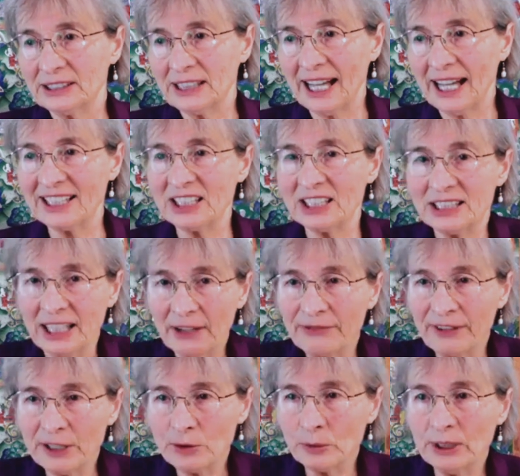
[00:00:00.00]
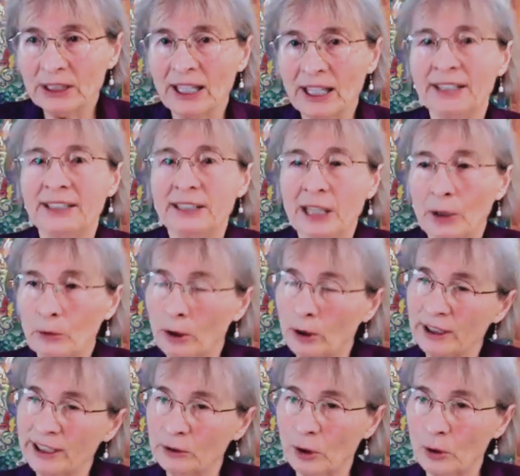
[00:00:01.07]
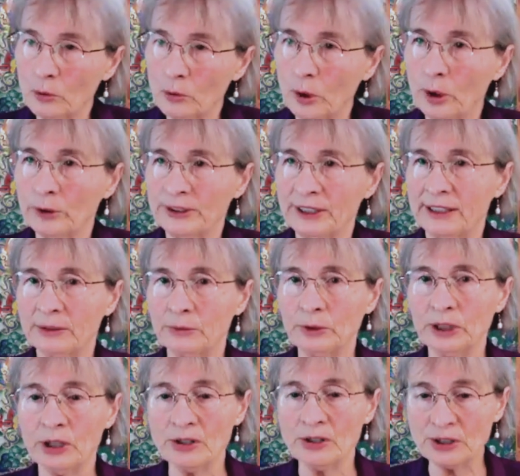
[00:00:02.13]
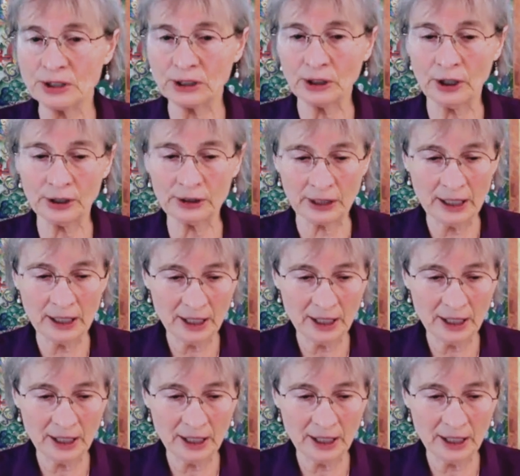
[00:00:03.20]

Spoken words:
as safe as we can in our little world, and we construct,